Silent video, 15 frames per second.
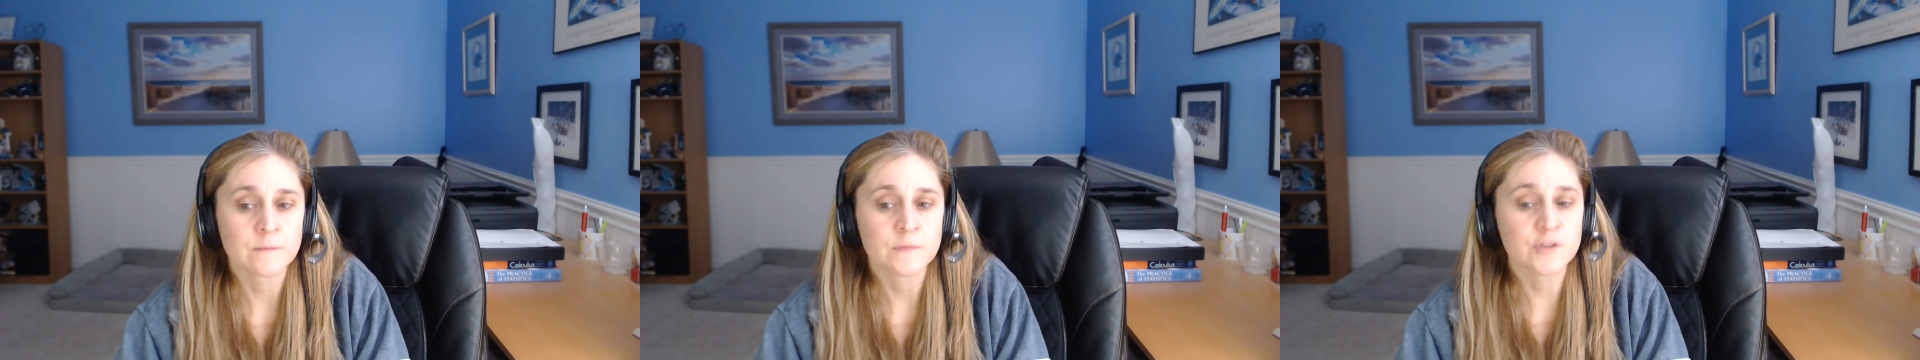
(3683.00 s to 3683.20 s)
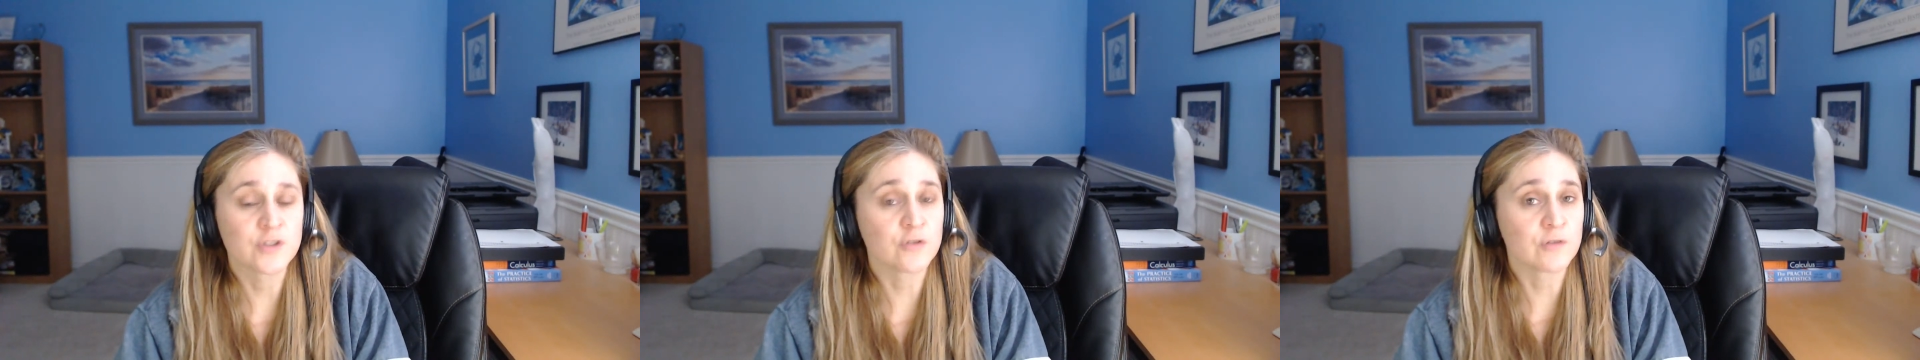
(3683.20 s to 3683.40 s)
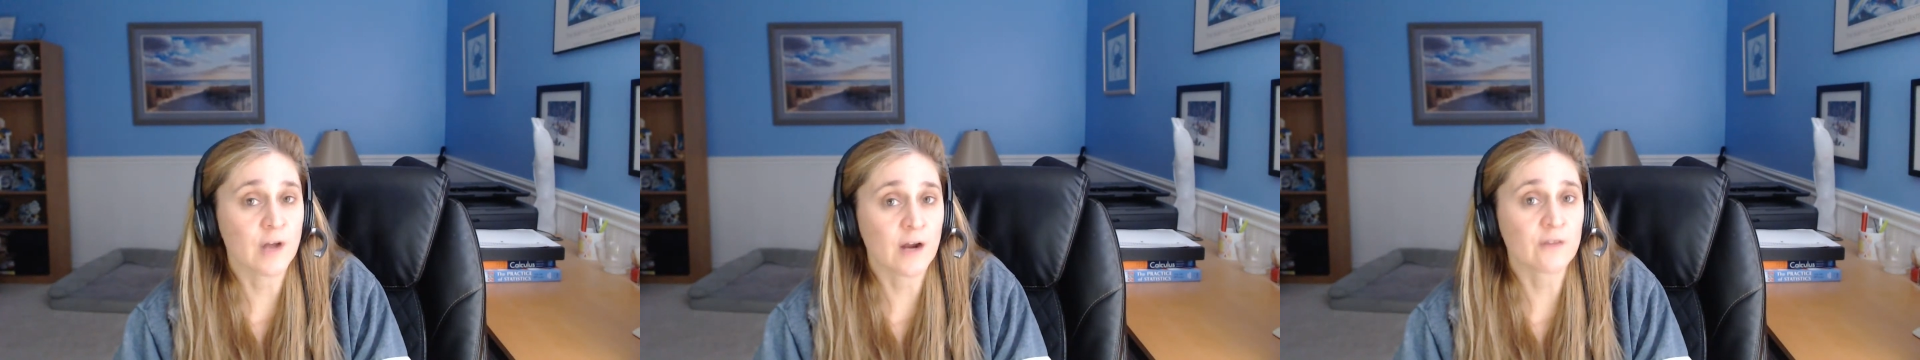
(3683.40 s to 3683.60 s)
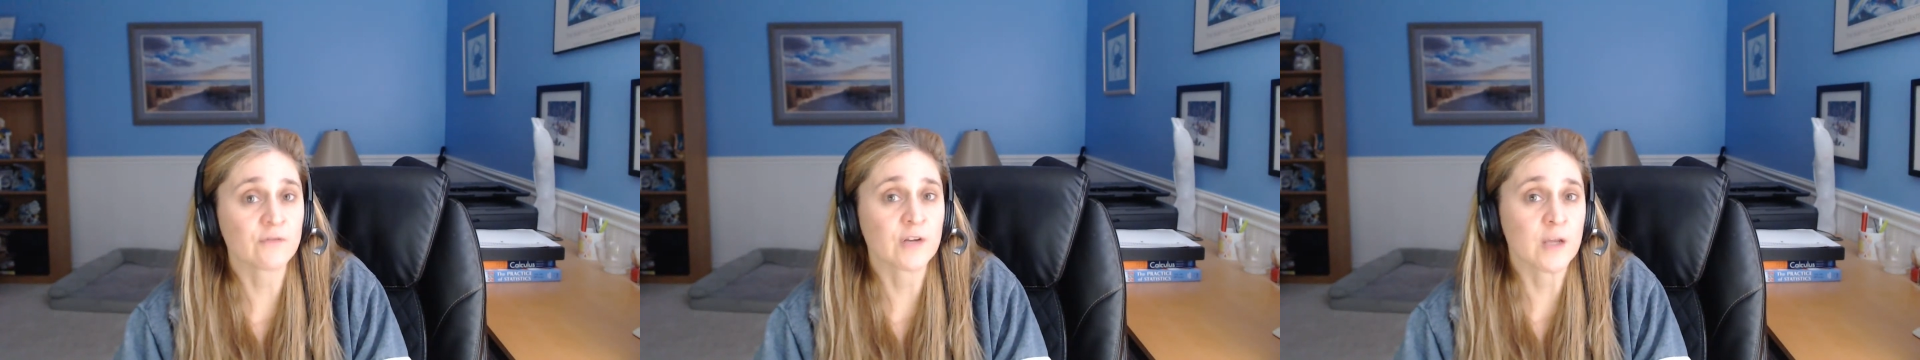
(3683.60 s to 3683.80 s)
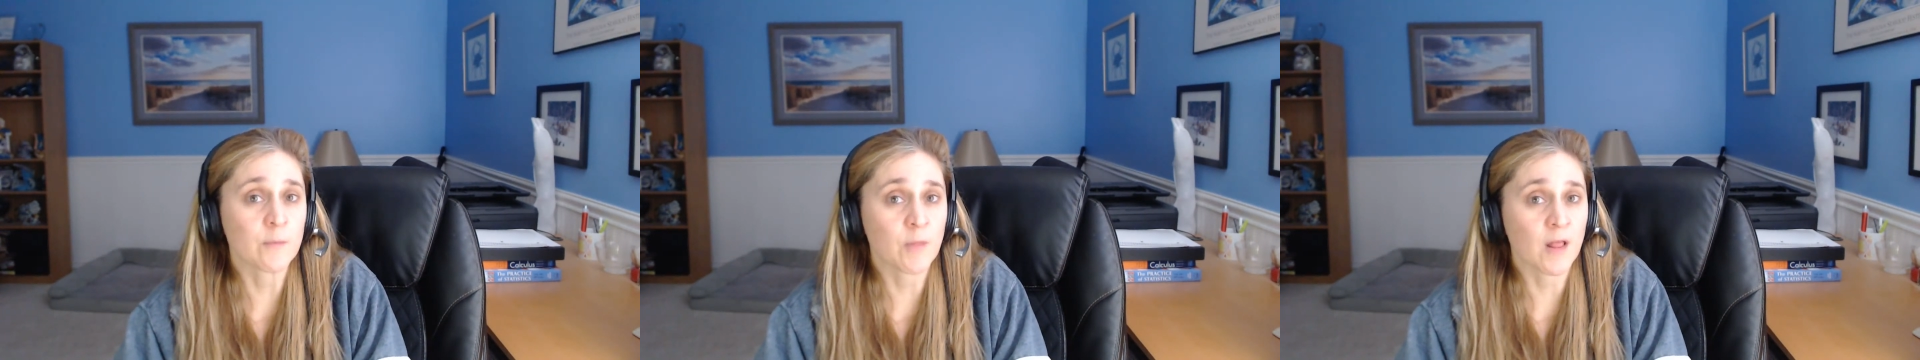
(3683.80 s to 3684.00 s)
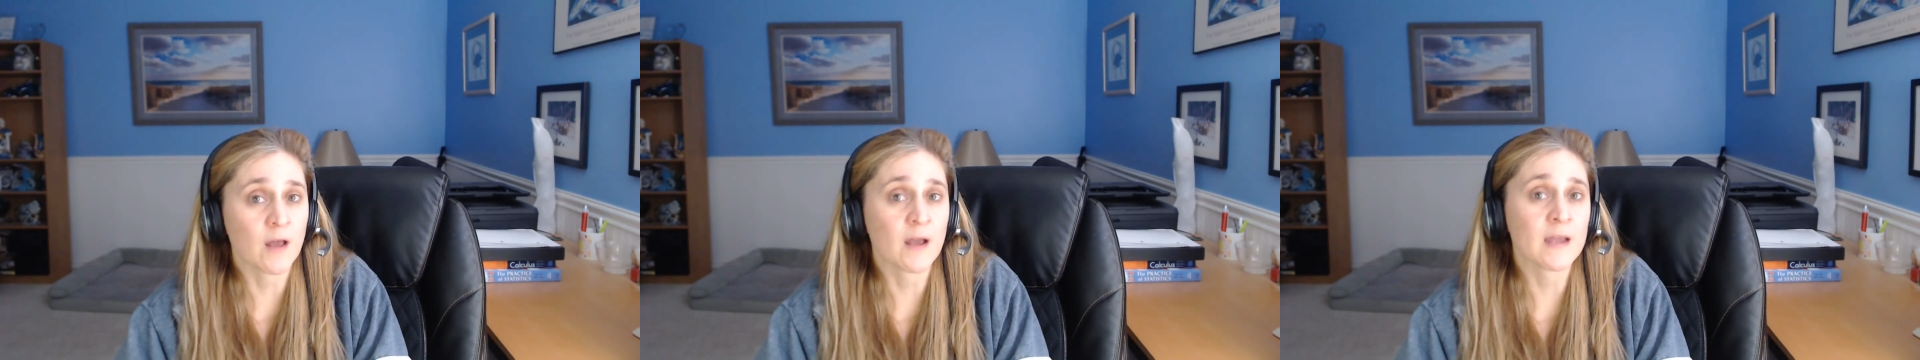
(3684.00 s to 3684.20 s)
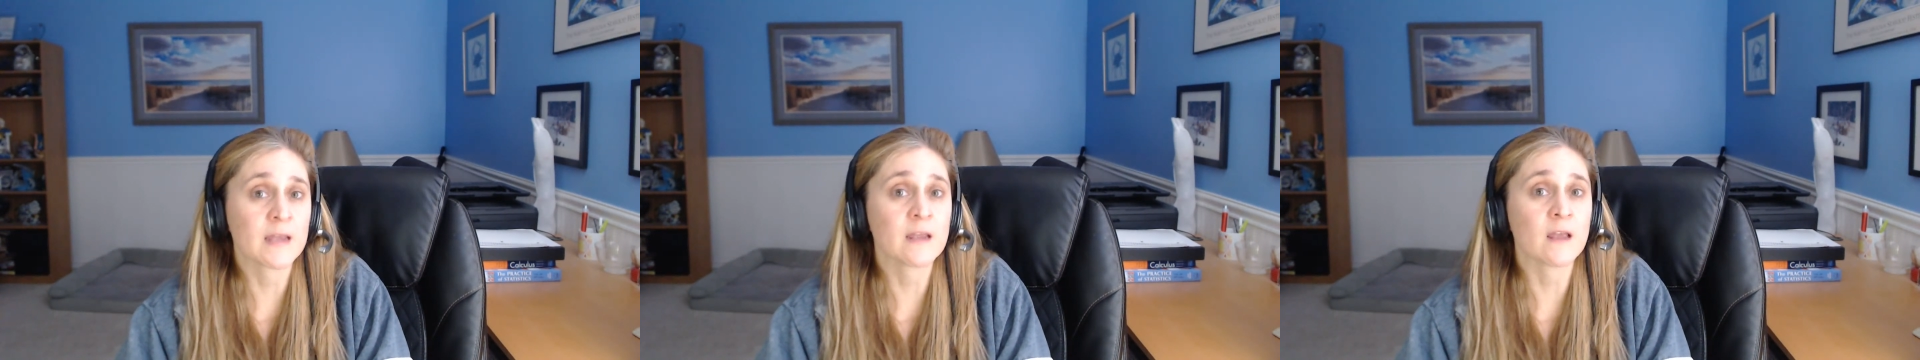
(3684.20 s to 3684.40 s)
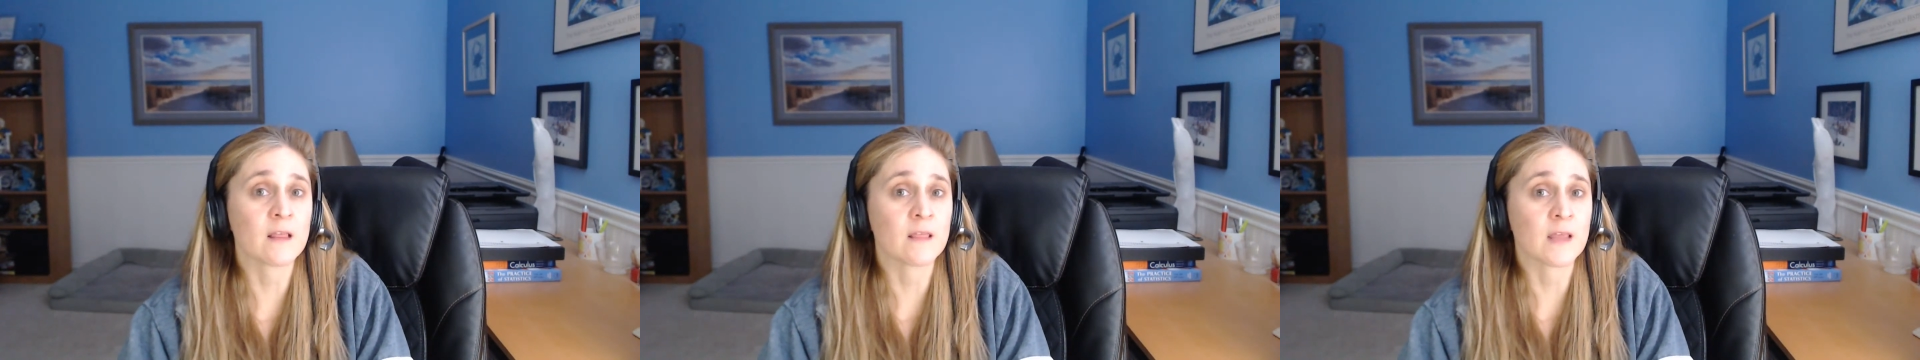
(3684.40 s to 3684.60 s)
do not
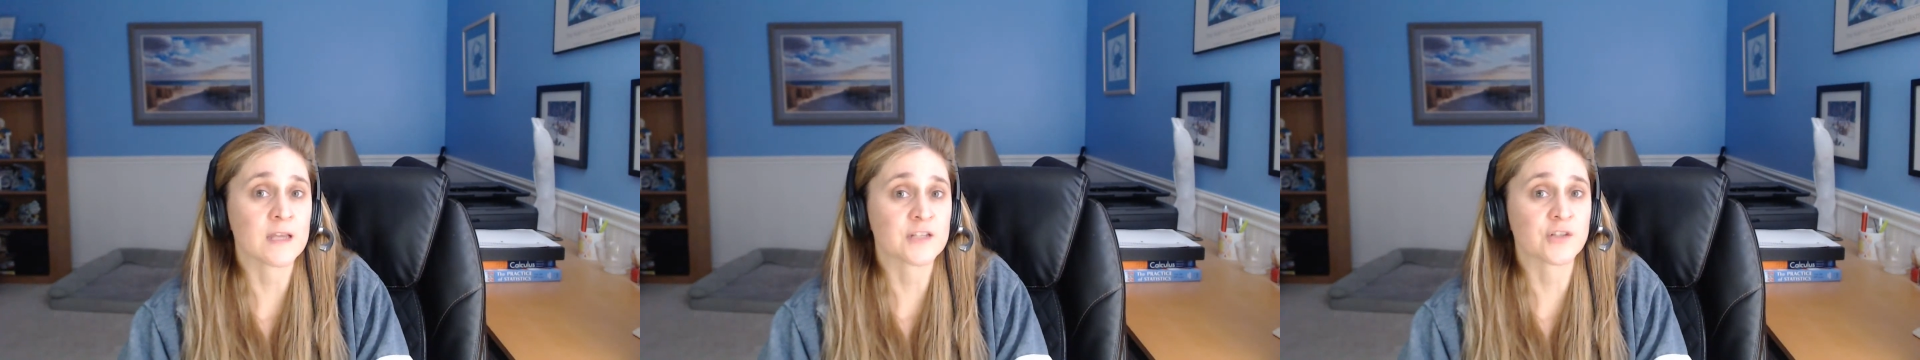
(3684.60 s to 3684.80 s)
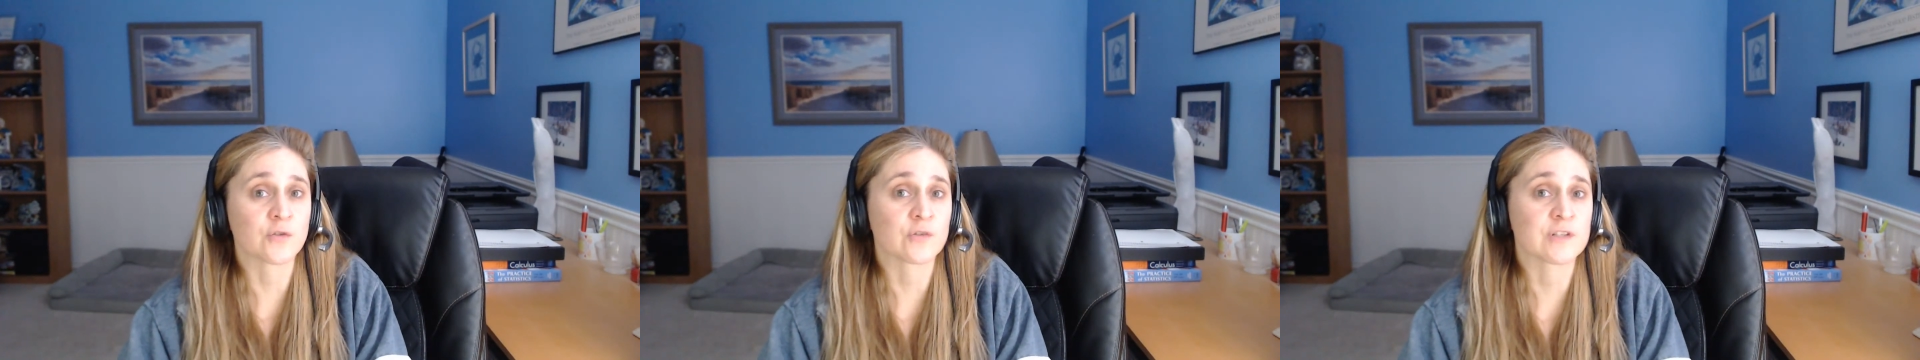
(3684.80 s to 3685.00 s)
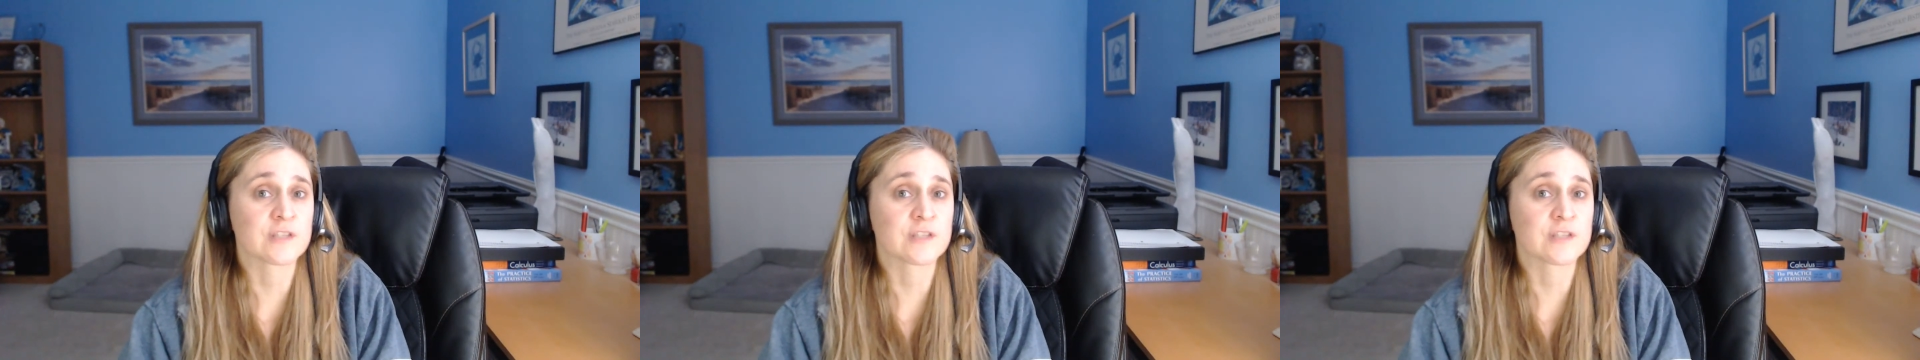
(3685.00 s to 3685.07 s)
reapply unless your